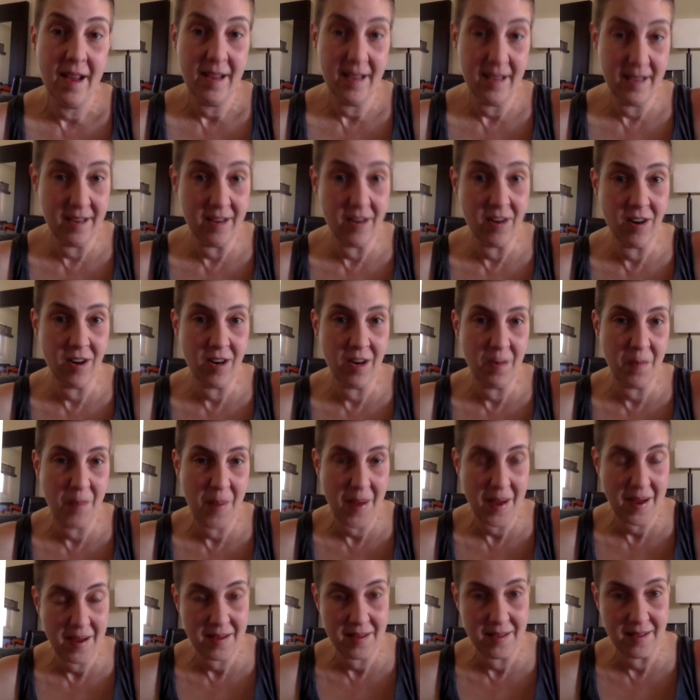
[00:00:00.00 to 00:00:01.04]
in her
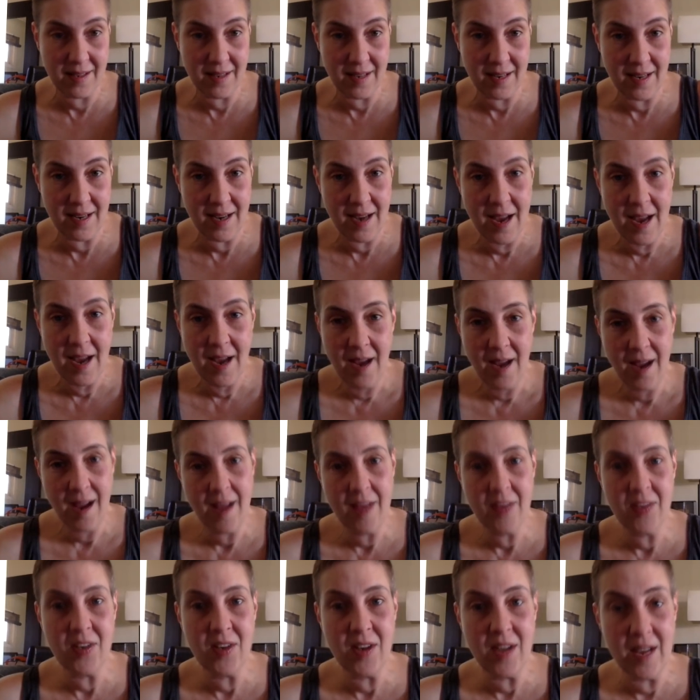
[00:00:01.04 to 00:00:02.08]
capacity
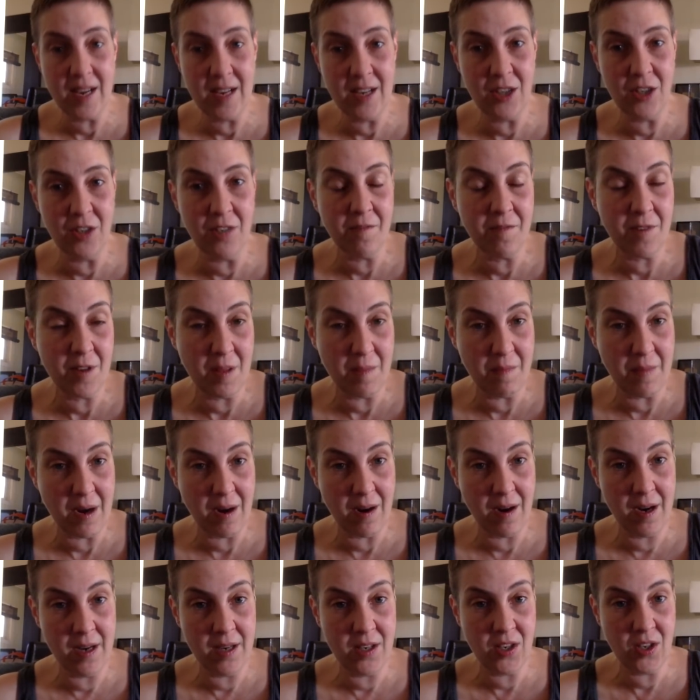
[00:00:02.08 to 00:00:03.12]
as an agent for the
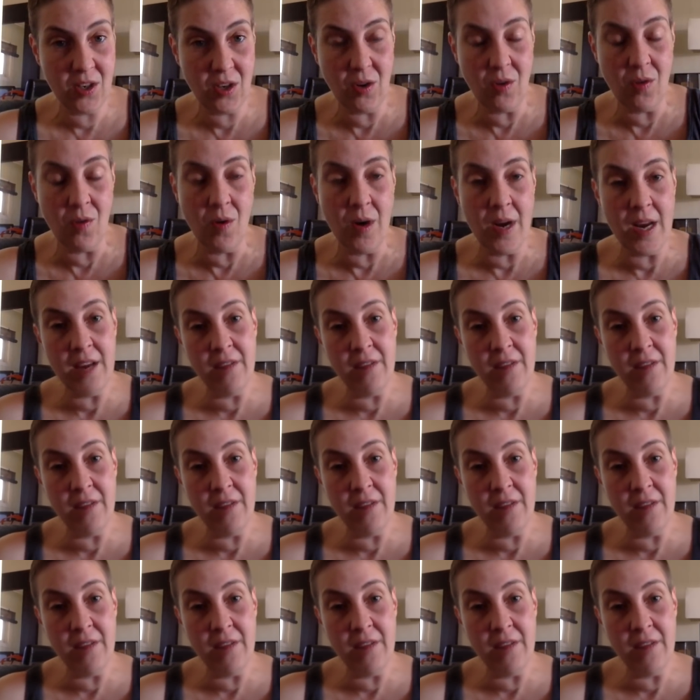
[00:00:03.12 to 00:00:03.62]
Mary Sue.